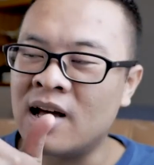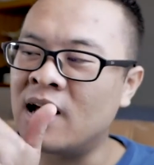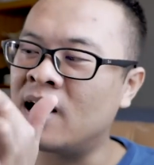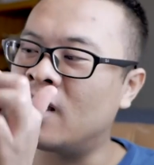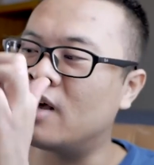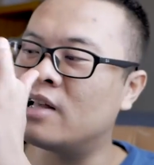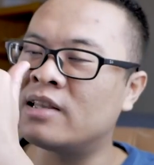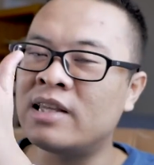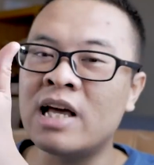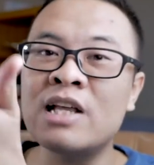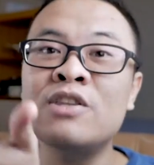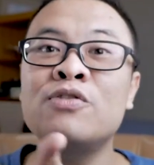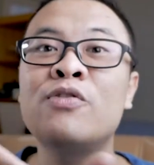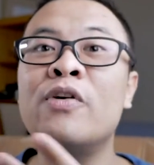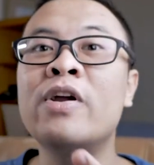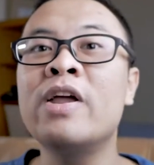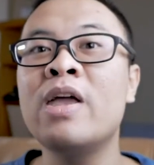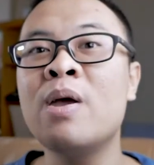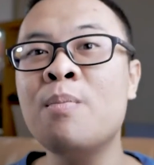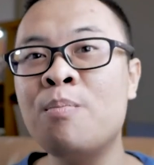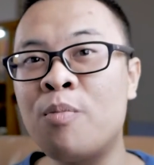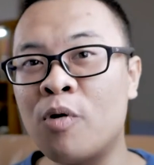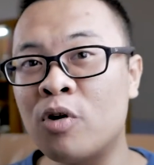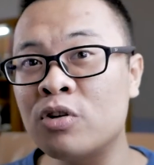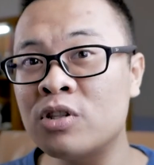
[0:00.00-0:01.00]
That's
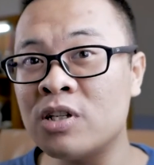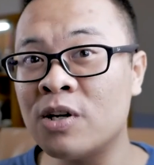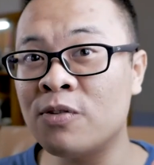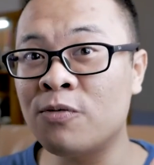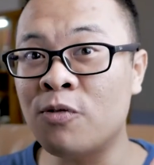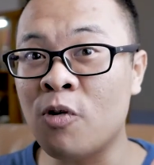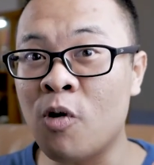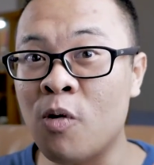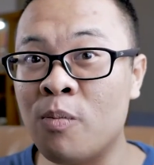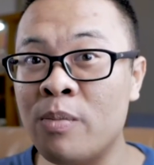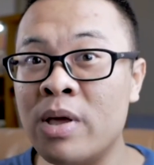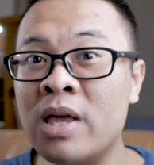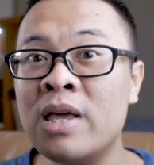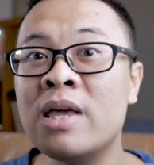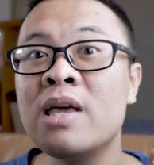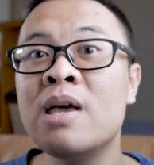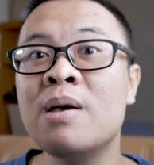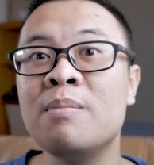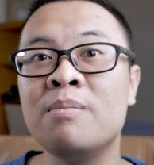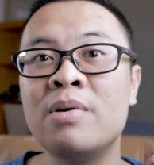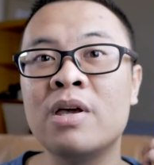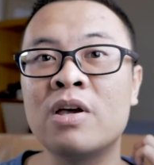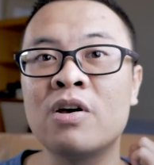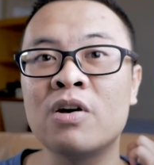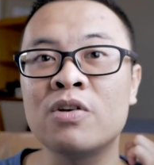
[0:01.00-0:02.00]
very important for me,
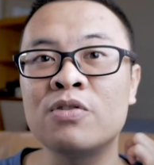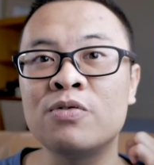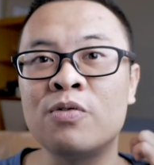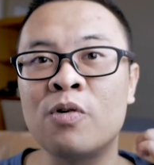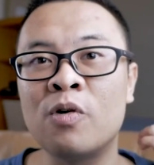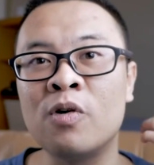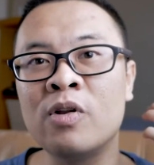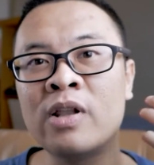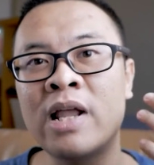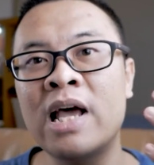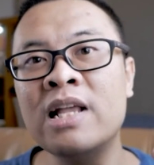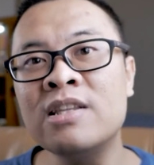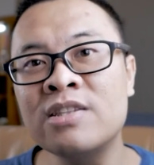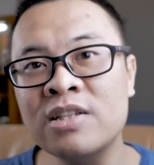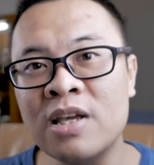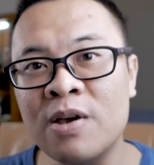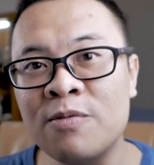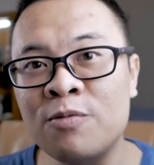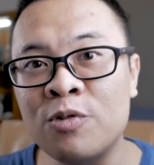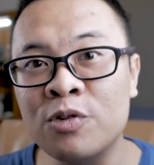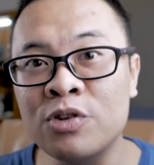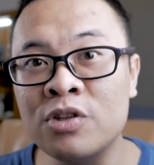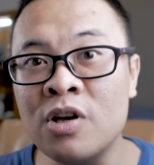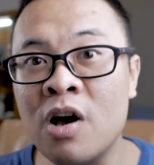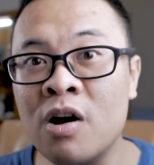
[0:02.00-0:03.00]
because for
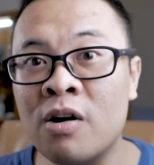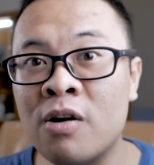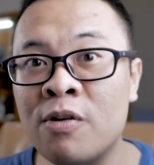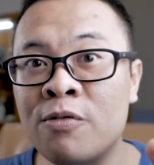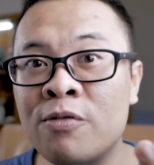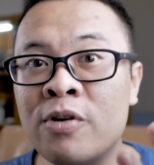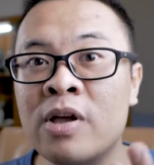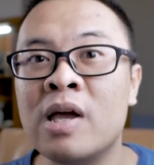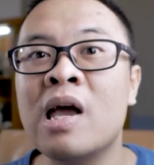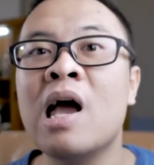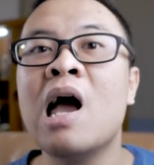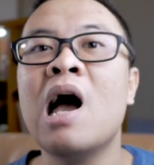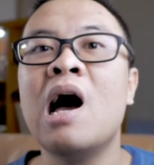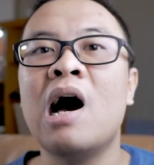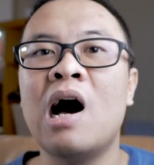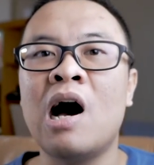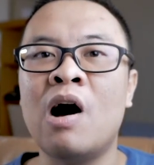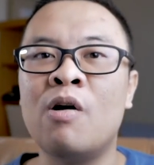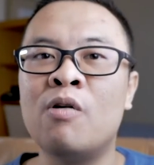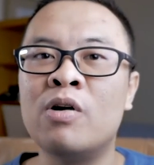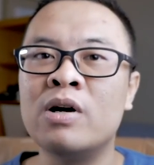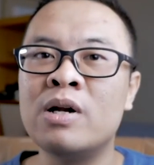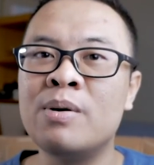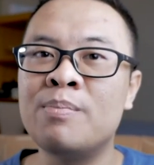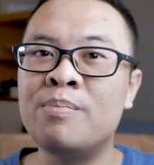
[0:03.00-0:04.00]
landscape photography,
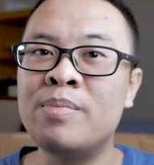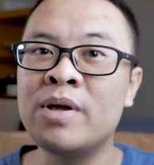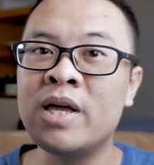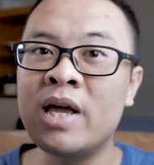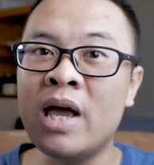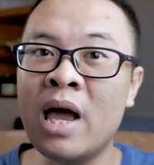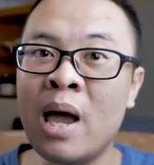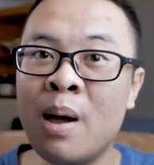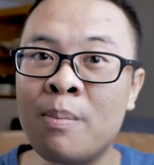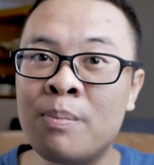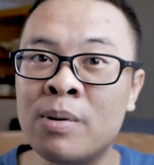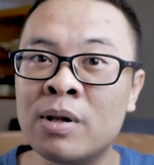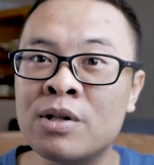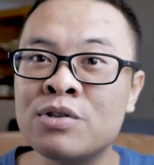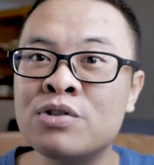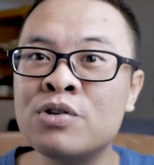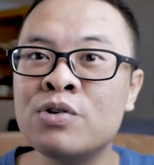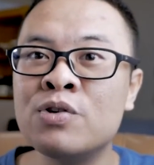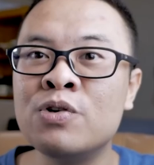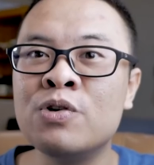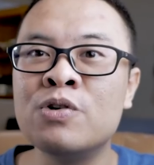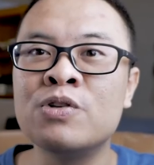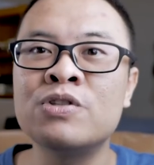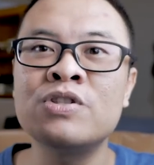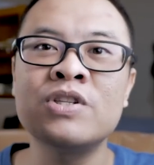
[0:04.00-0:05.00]
I want to be able to
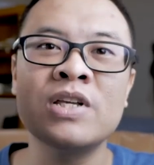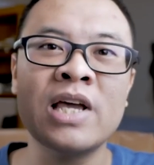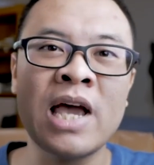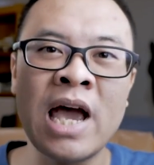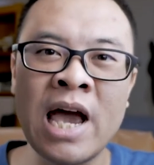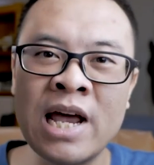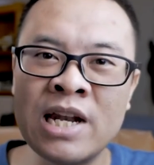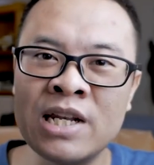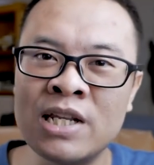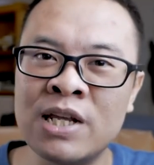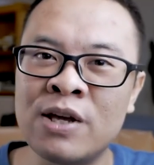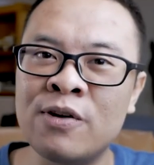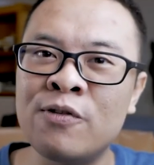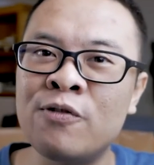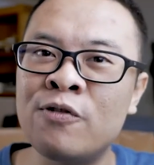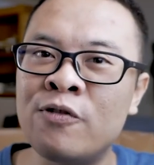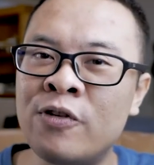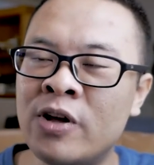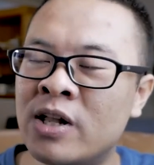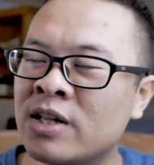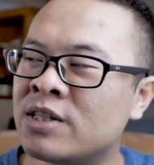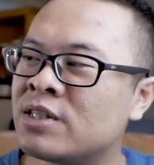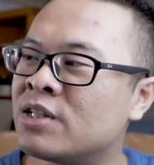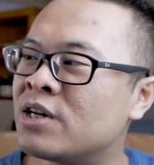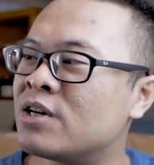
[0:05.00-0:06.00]
use ND
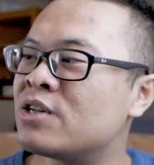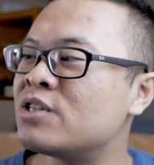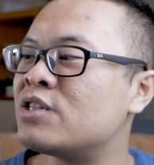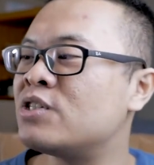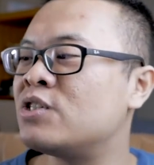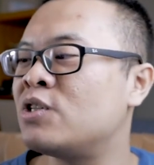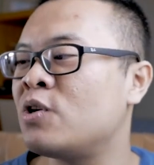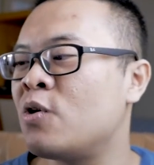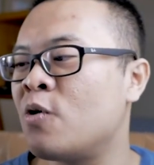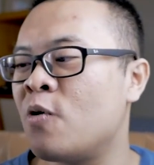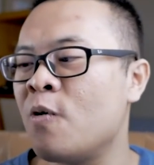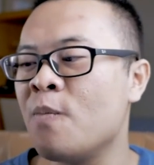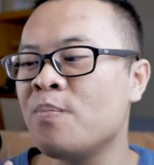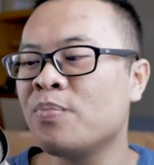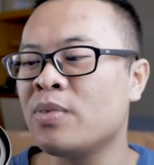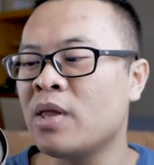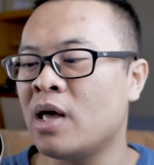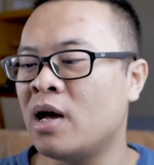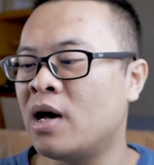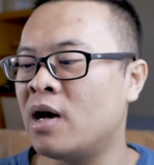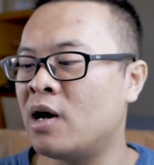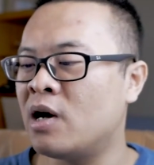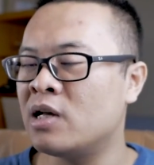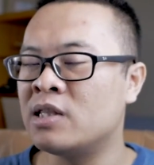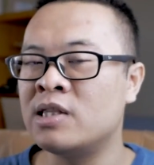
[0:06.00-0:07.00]
filters. So
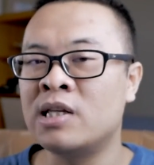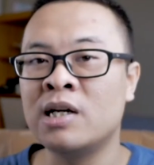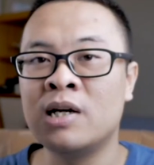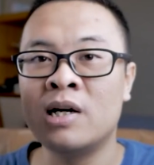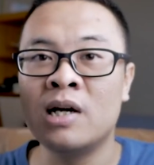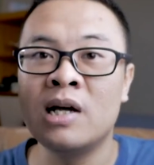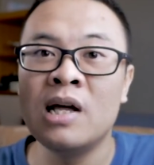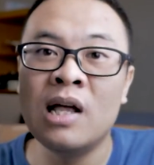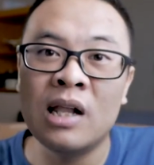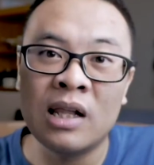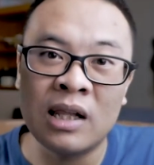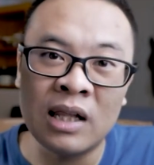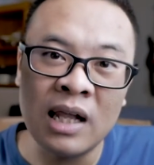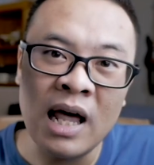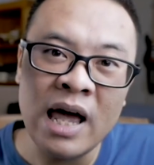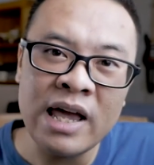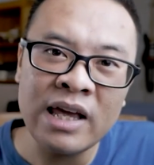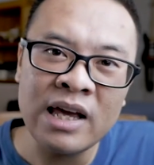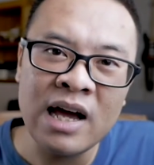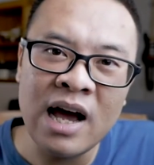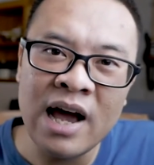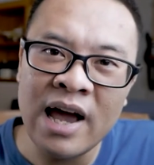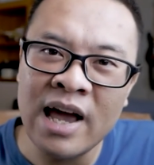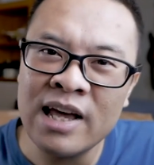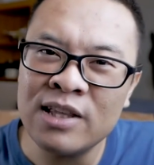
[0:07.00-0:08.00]
the
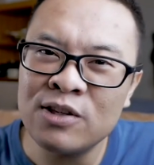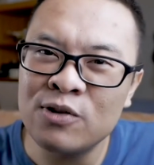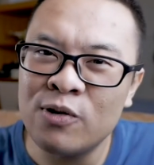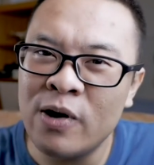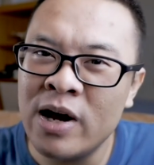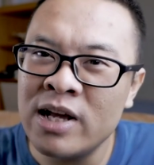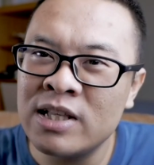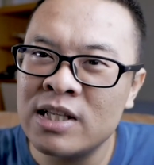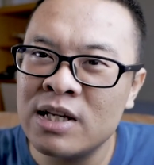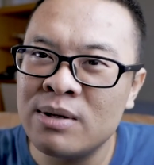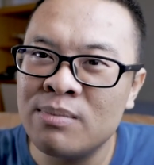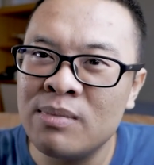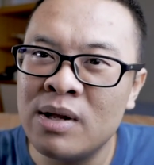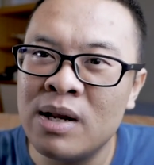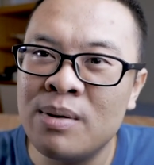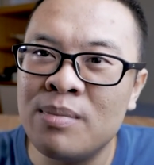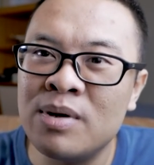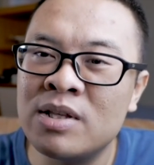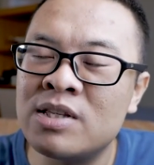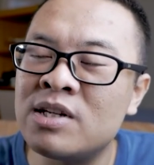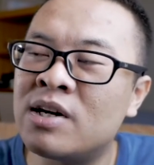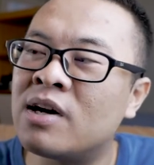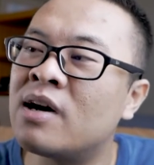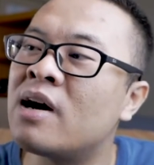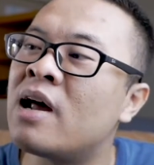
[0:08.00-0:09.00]
Leica
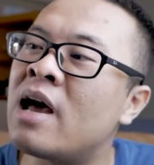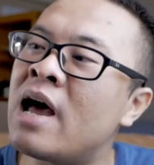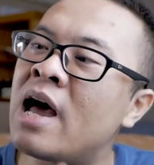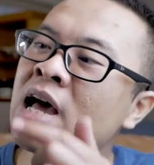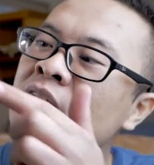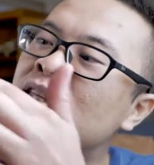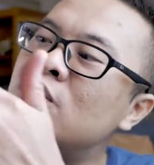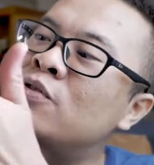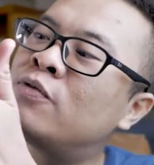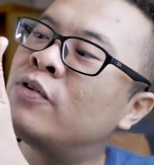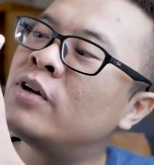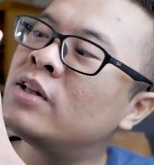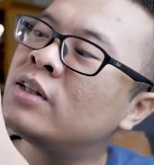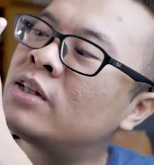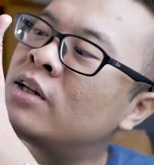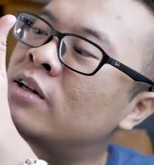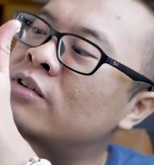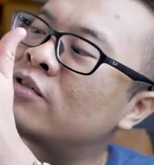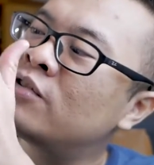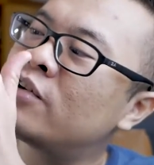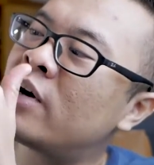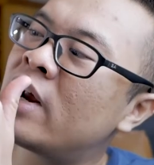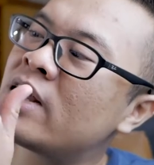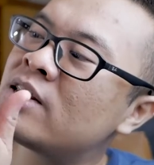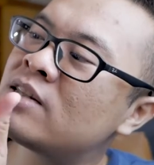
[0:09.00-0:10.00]
8-18mm has filter
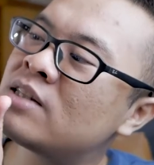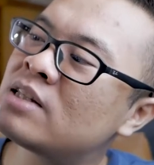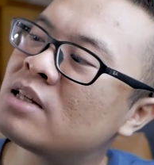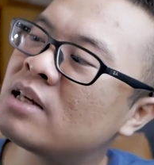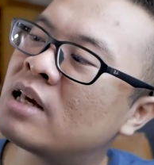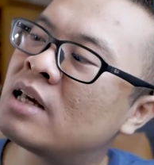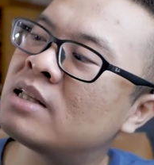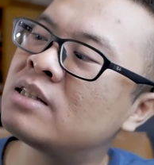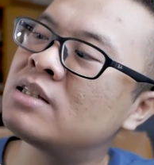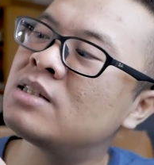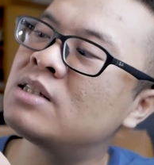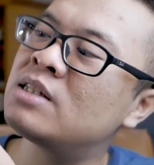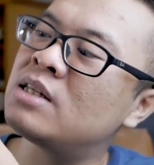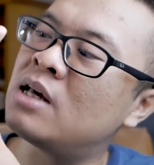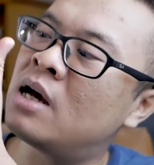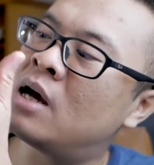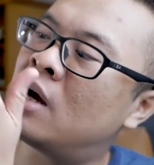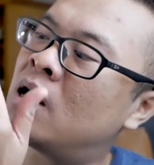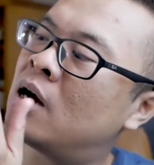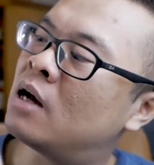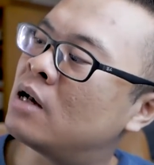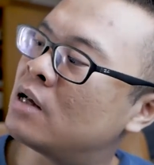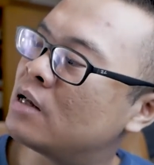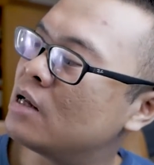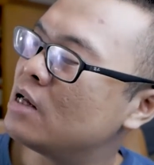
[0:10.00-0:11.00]
threads. It's
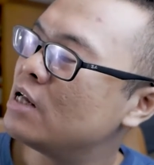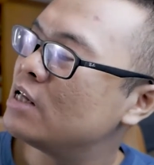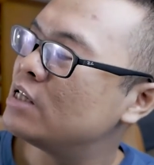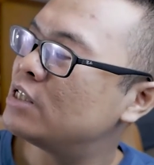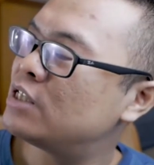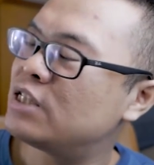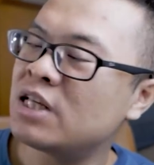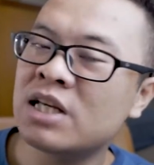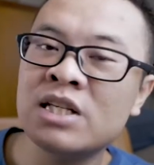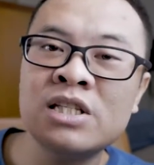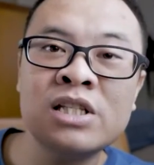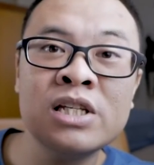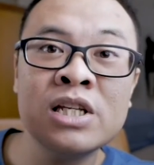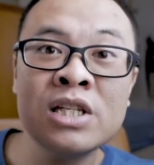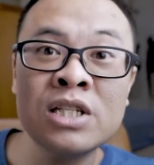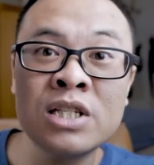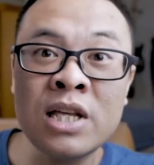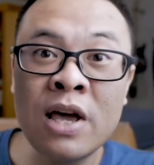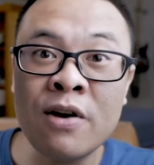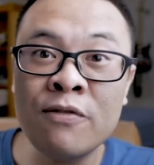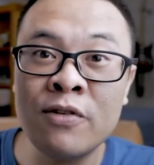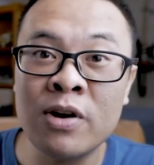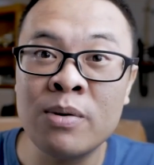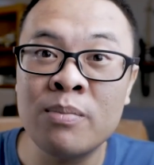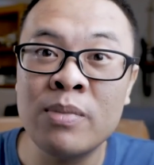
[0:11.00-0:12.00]

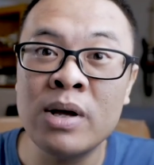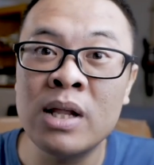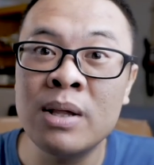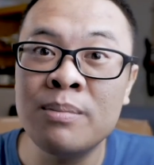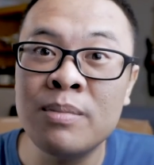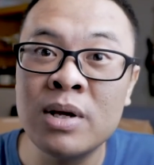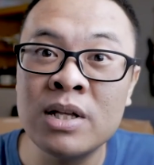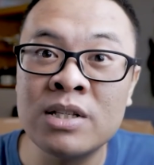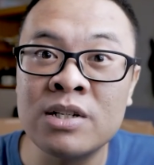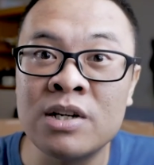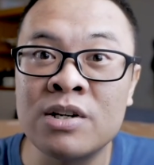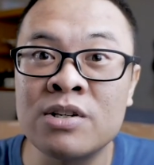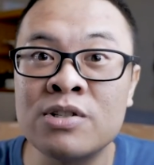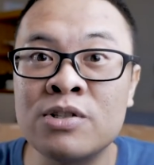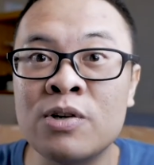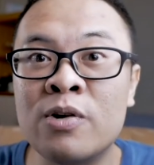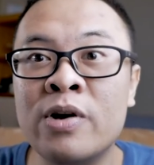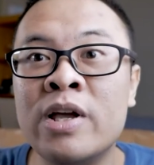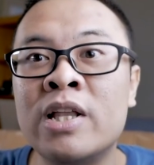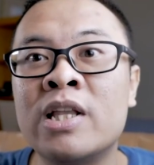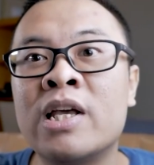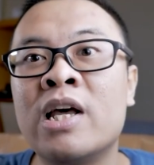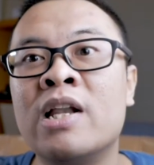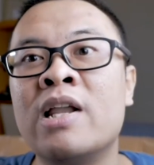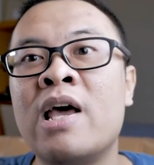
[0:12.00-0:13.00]
67mm, so
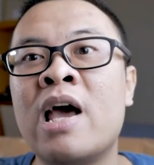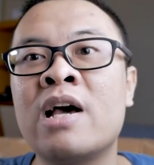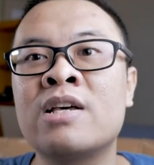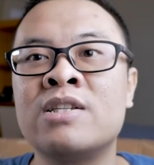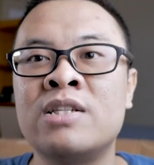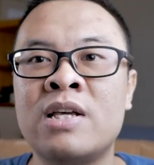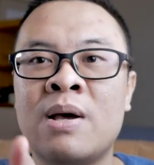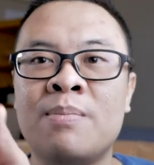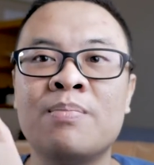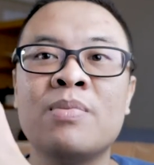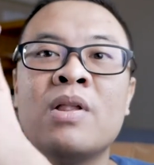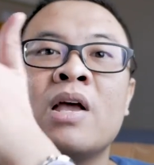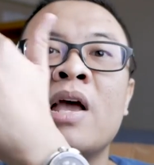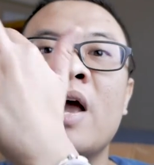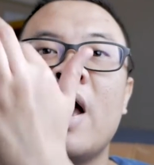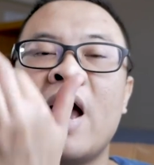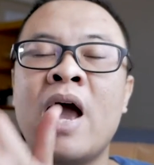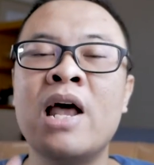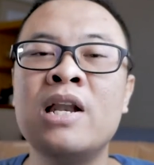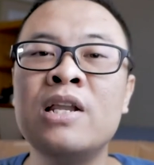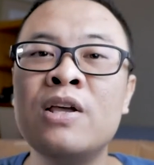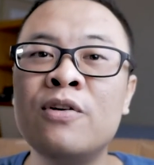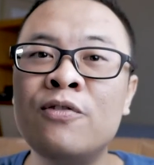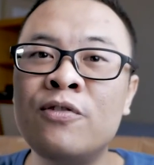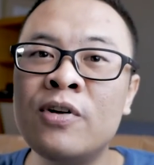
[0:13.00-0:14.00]
it can accept
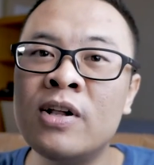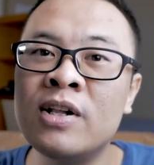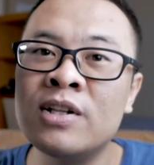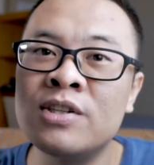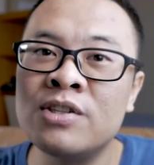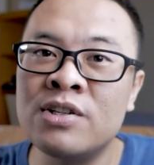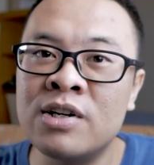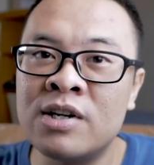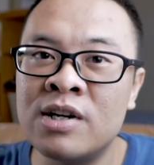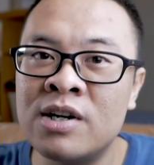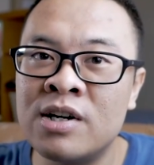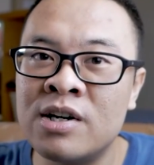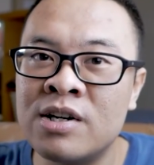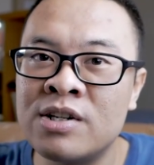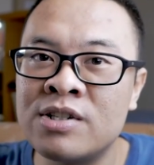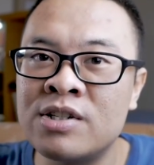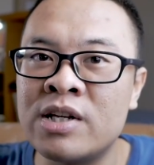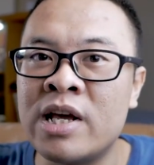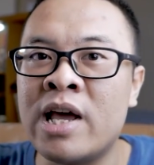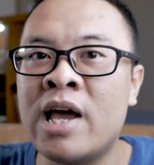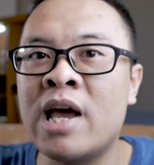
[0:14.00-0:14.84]
ND filters